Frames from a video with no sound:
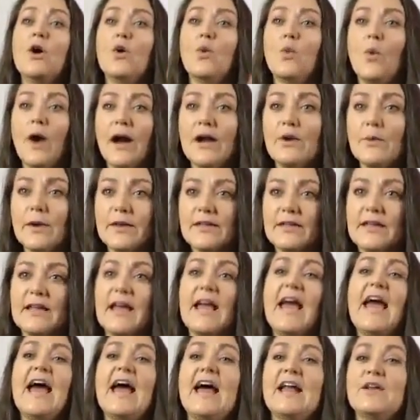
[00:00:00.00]
Why do I think?
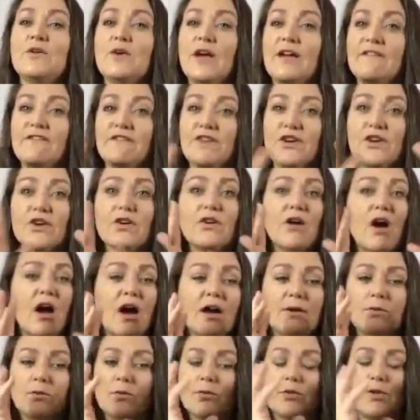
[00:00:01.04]
And if you're
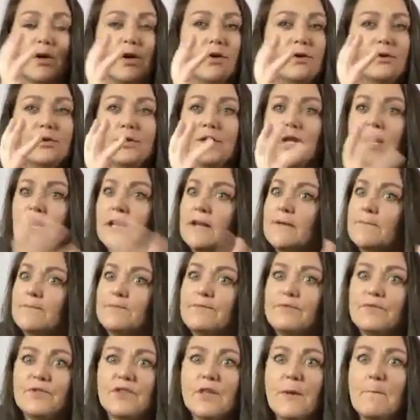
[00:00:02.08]
on the
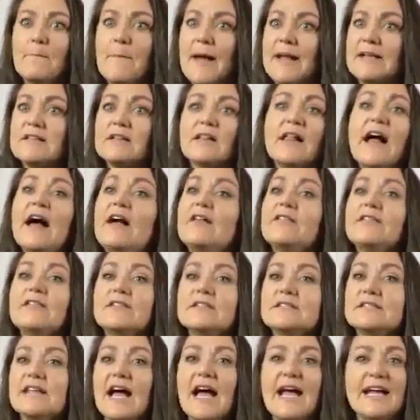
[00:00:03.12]
mental health
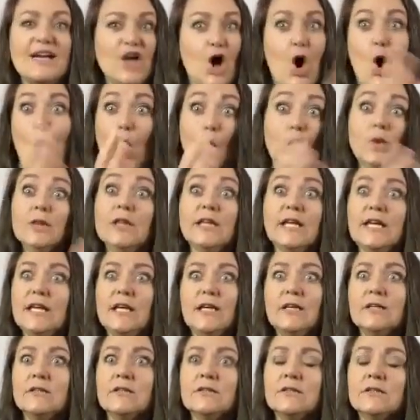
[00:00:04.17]
side
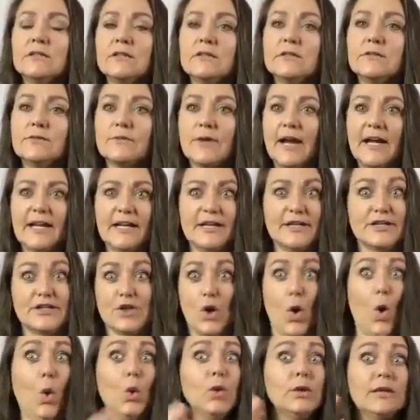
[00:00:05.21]
only, right? It's
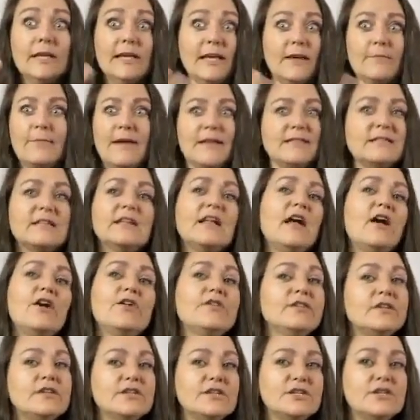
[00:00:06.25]
only a mental
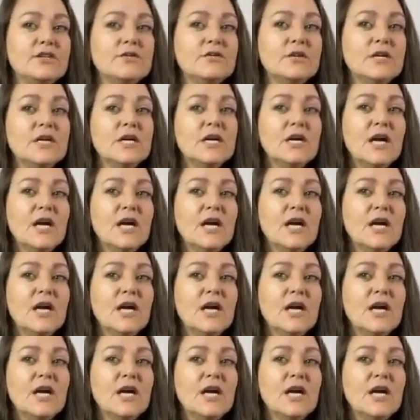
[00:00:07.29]
health issue.